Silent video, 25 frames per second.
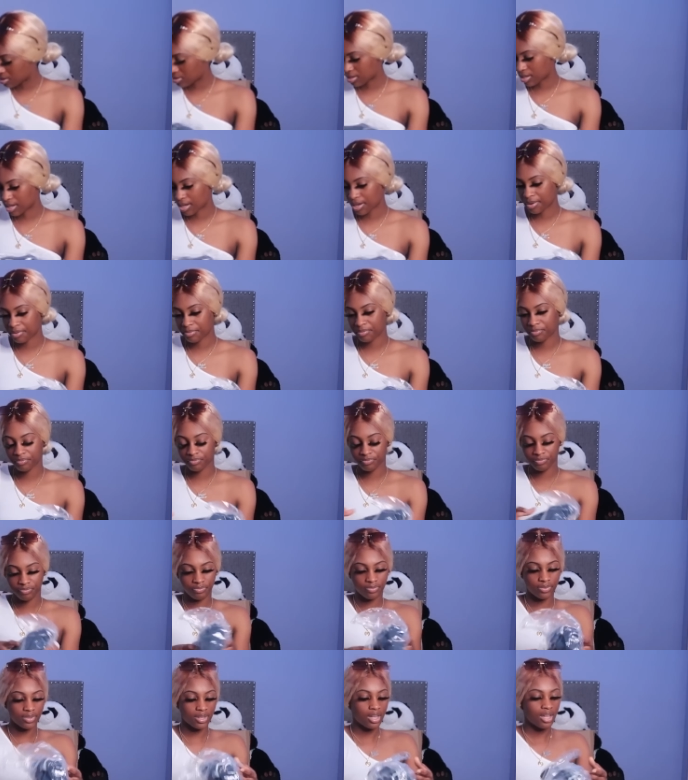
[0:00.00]
Okay.
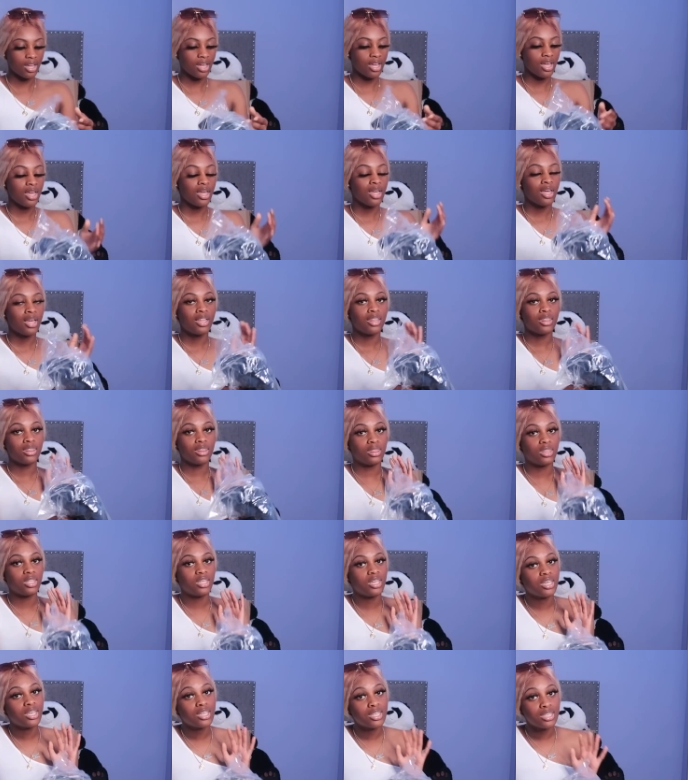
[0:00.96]

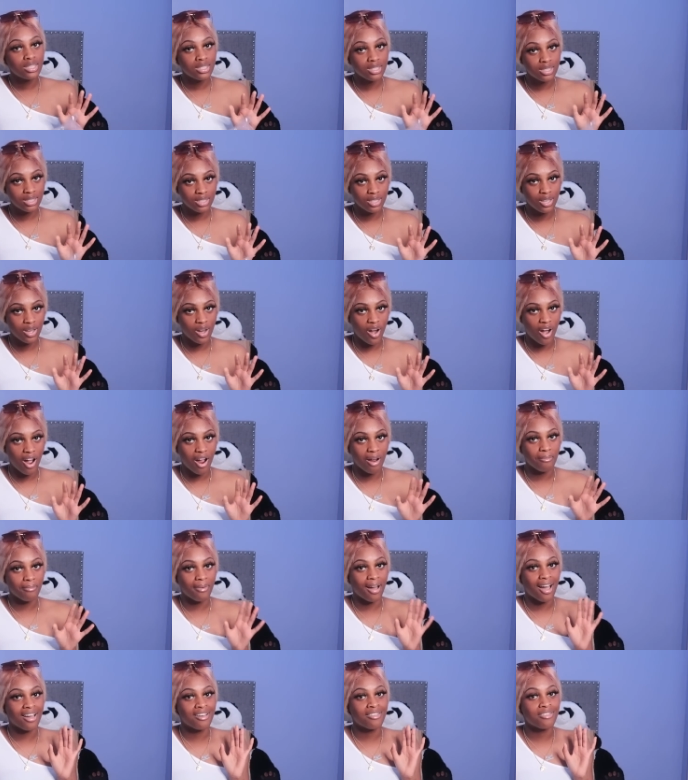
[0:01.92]
These are
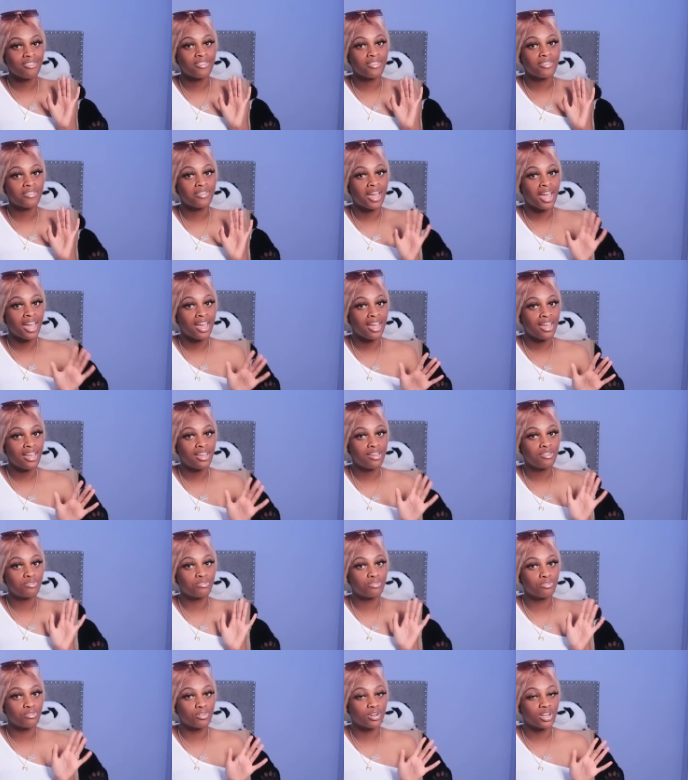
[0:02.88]
my
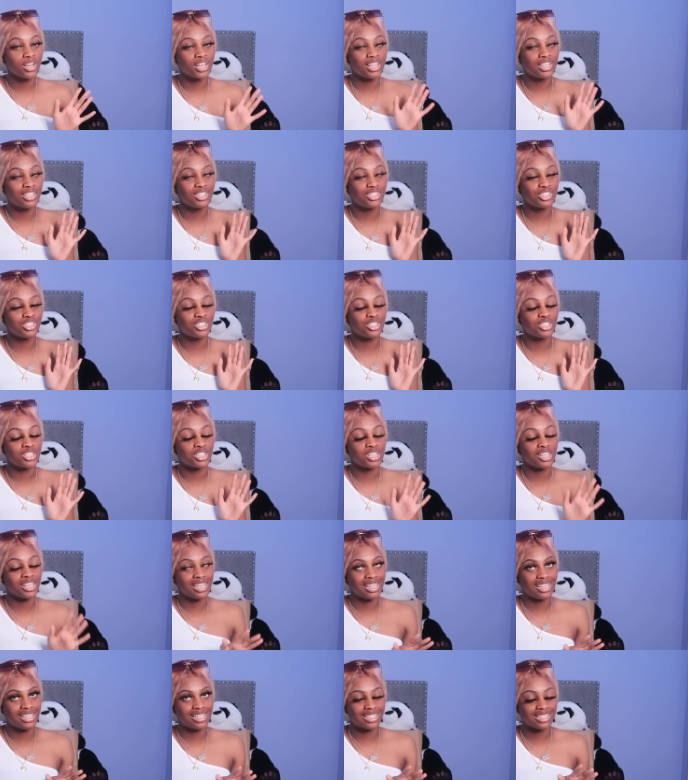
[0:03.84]
favorite
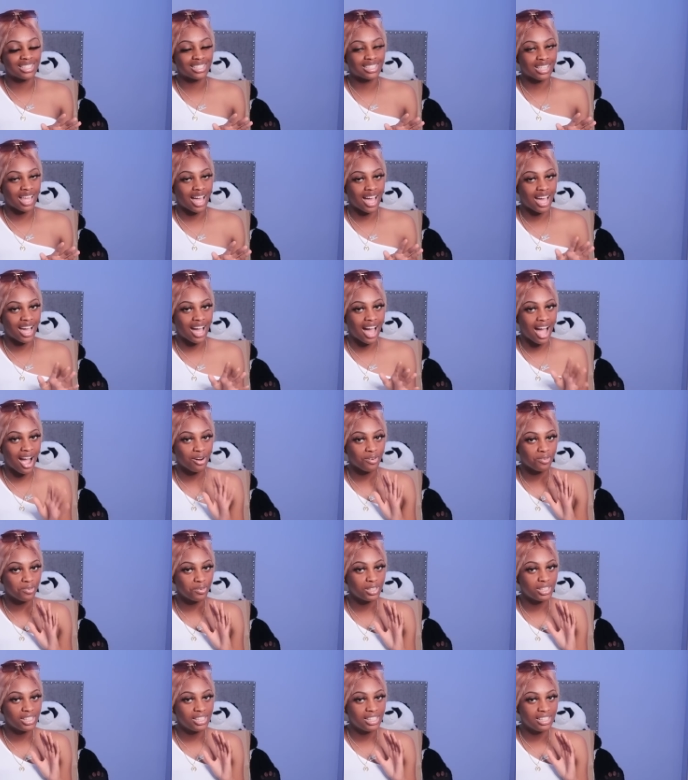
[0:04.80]
jeans. Like, I
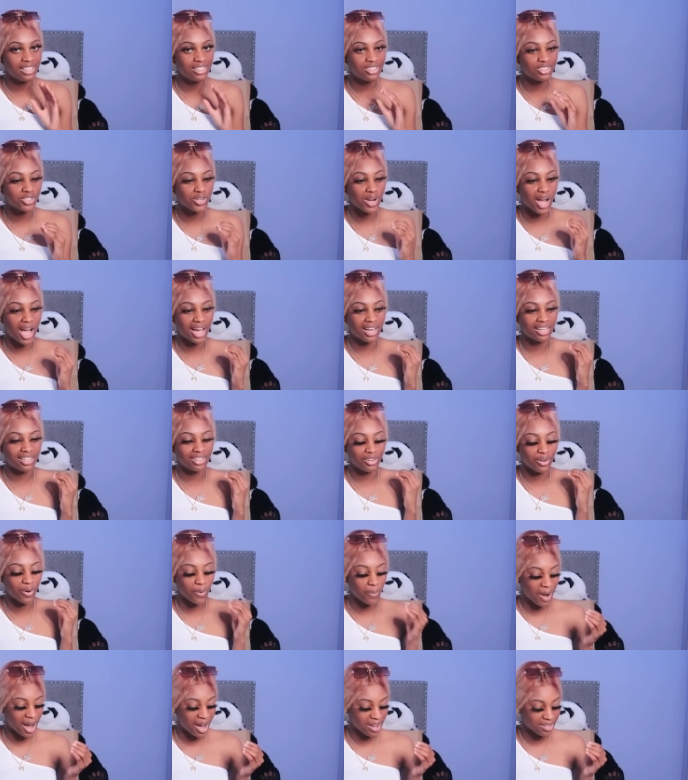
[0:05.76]
really tried to
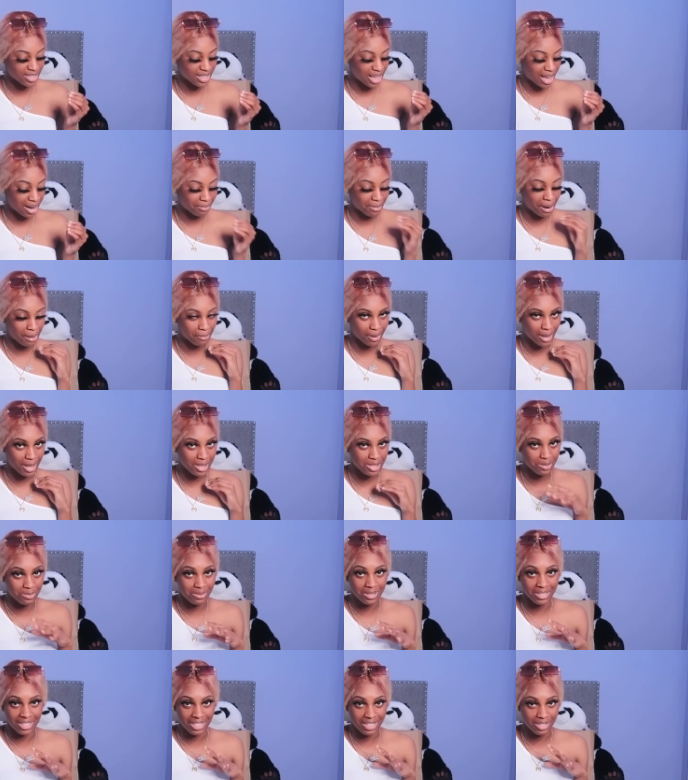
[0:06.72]
go outside of my box
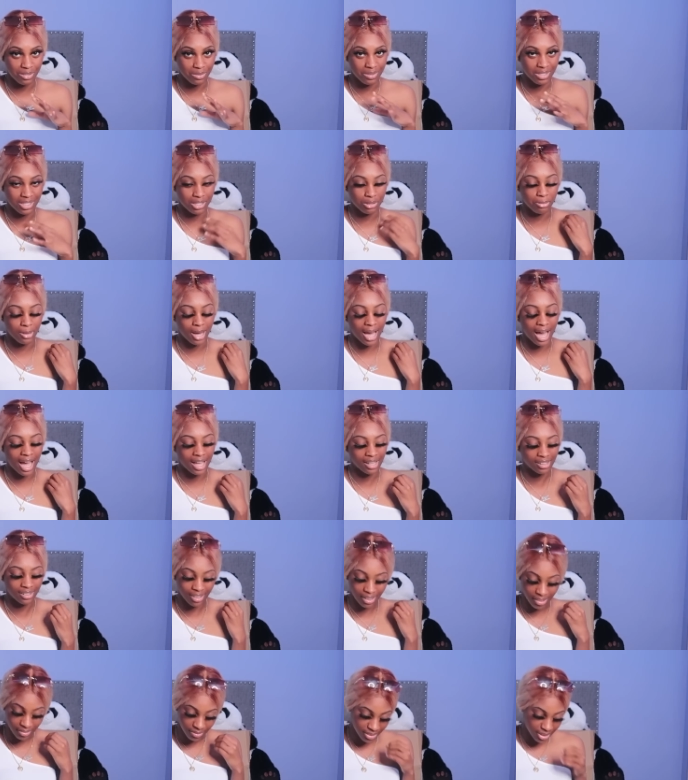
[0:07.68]
with these ones, but I
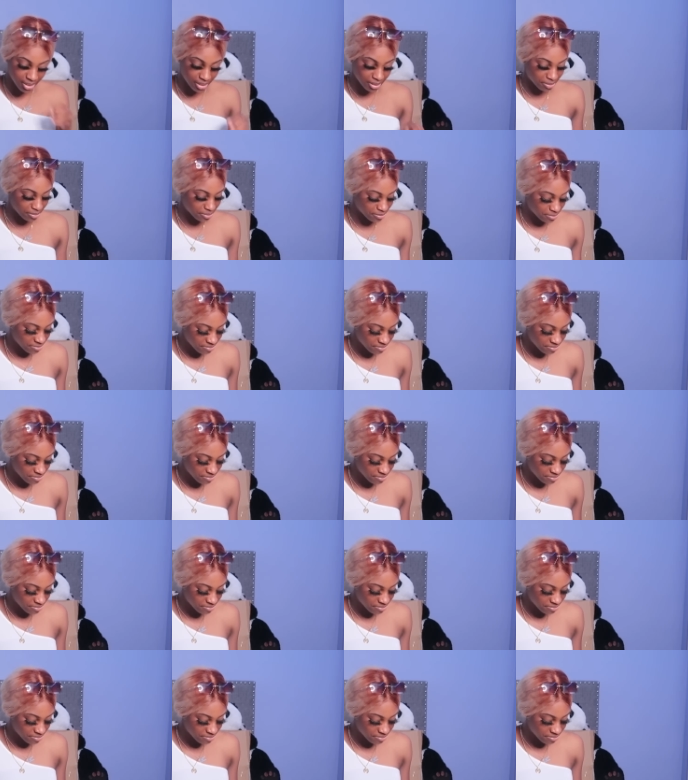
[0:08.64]
love them.